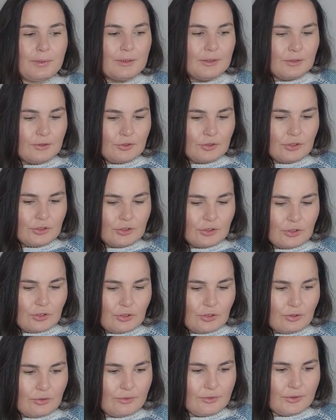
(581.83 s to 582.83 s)
Pincushions
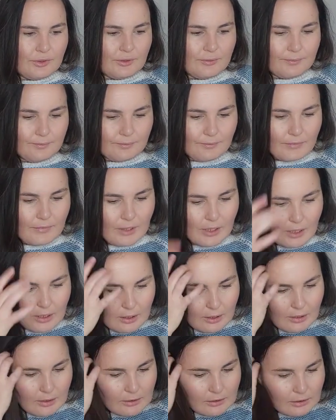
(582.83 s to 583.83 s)
Crafts.
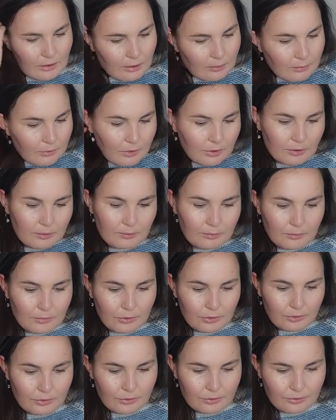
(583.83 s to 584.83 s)
So I'm going to
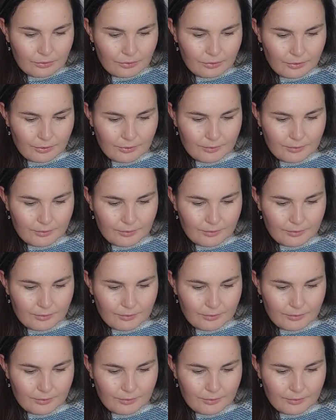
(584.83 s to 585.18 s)
move